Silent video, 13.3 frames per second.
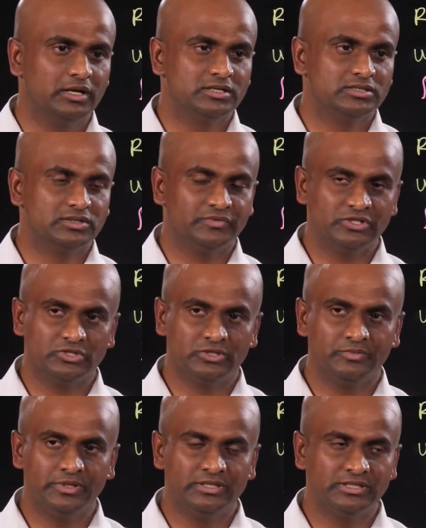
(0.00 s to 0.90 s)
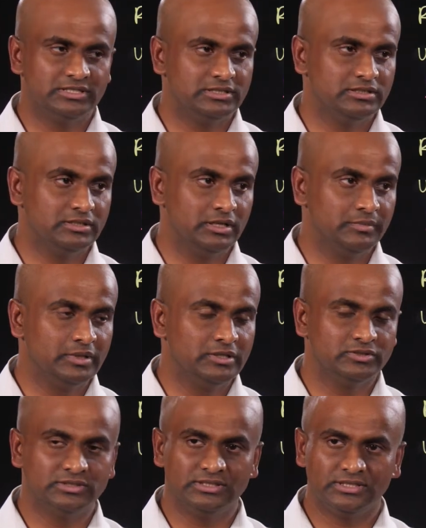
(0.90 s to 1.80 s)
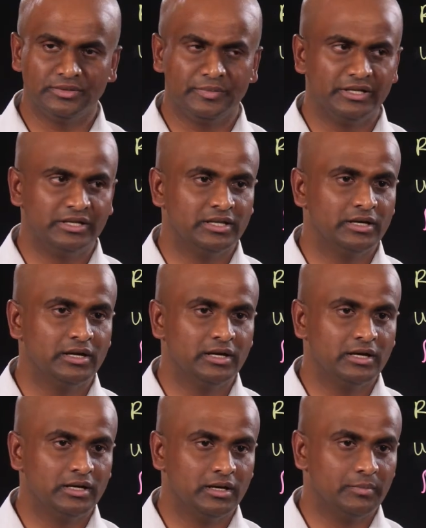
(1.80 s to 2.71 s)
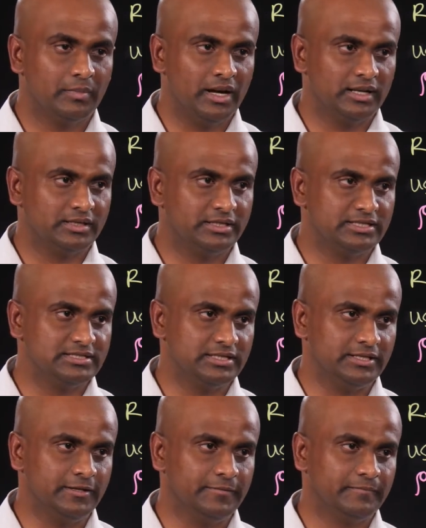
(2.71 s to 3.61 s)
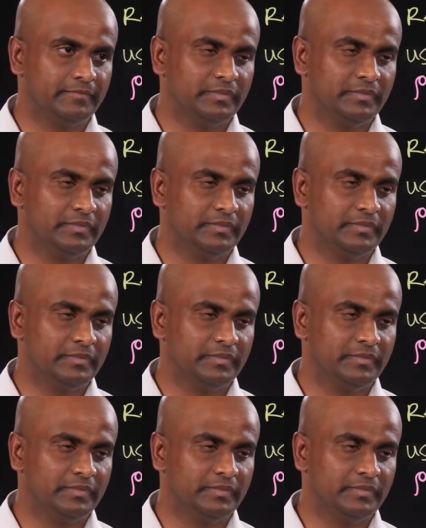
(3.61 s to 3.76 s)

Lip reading: so we should be able to determine the bulk density.